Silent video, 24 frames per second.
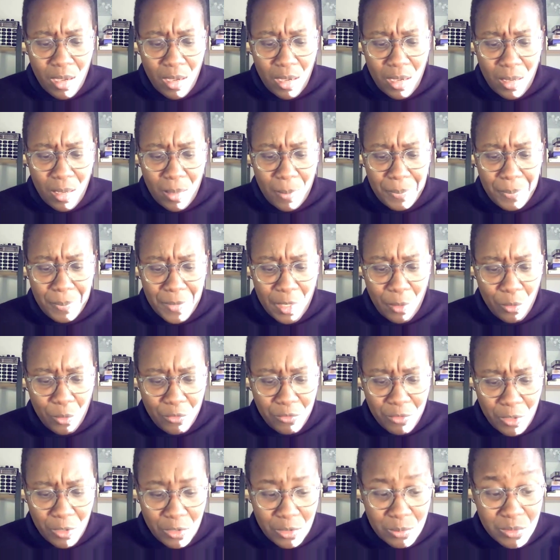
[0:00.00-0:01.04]
they were
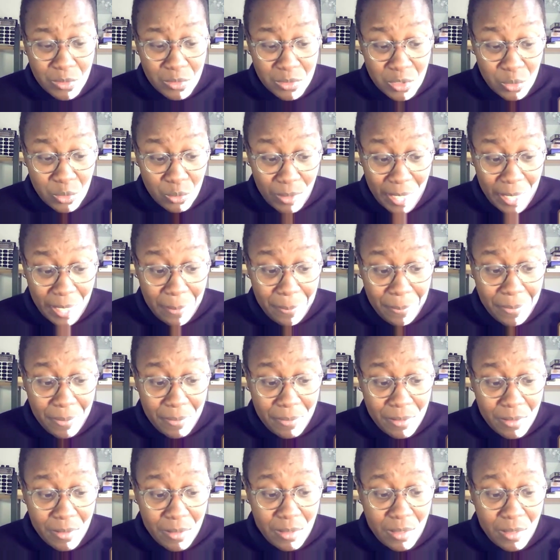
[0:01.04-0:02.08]
vulnerable to rape.
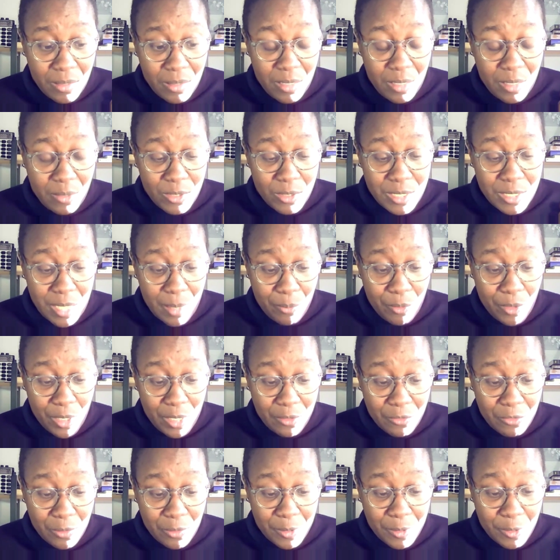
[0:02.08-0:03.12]
They were
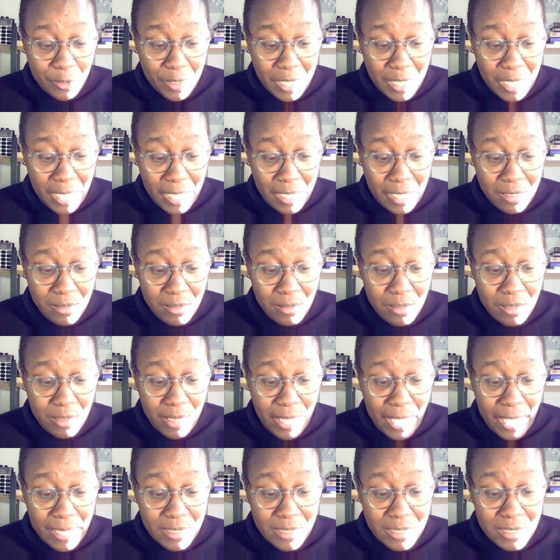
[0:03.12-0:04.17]
separated from their kin
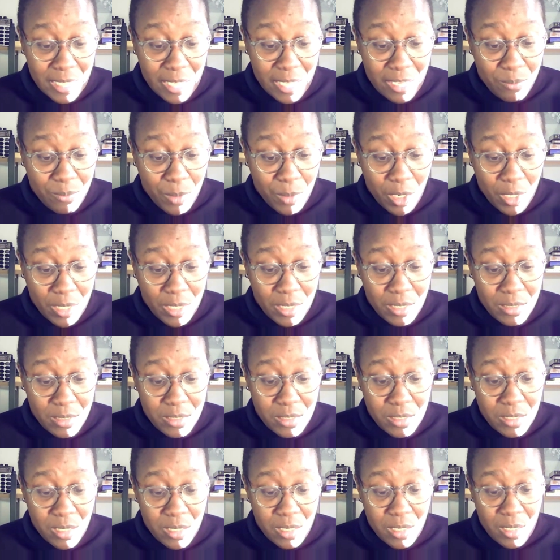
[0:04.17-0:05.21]
at slave
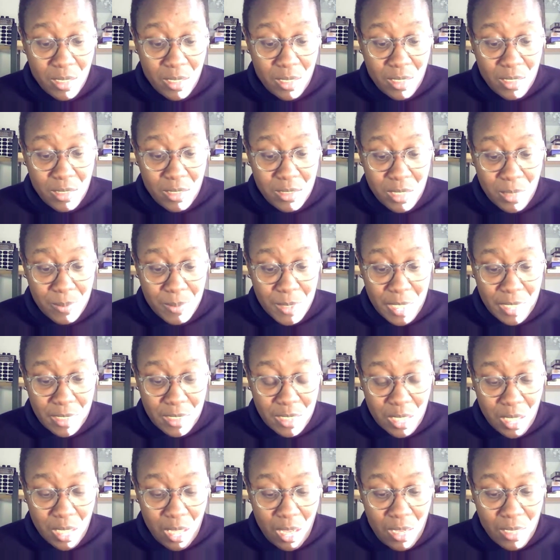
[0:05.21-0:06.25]
markets, subject
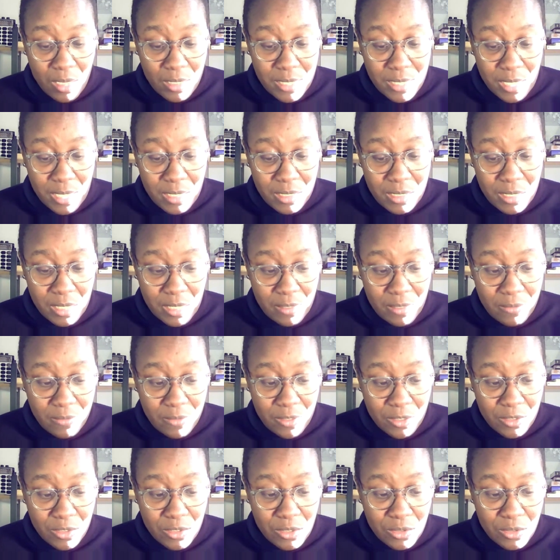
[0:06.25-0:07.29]
to laws that enslaved
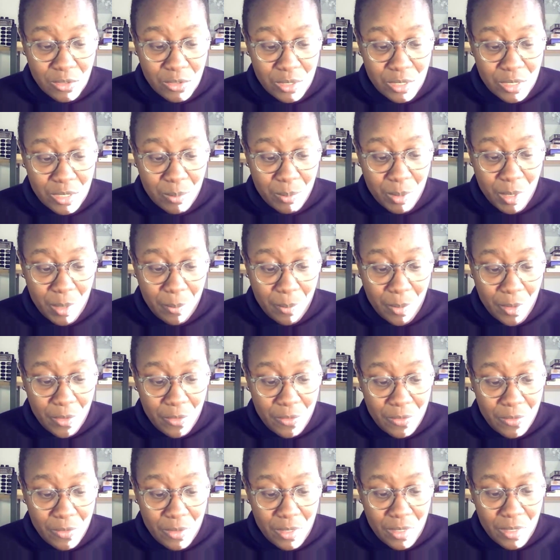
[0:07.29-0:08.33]
their children upon
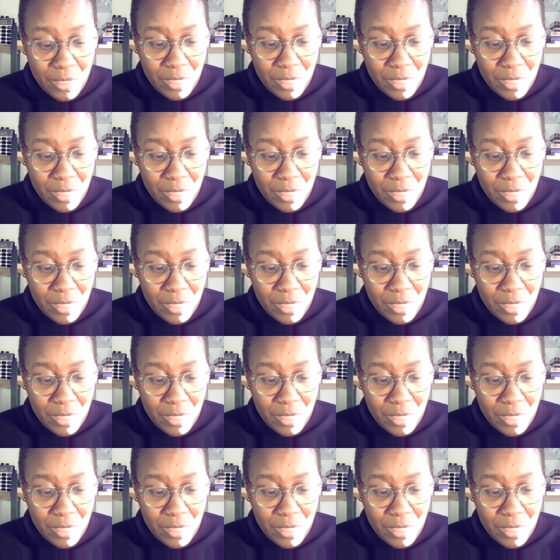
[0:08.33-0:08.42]
birth.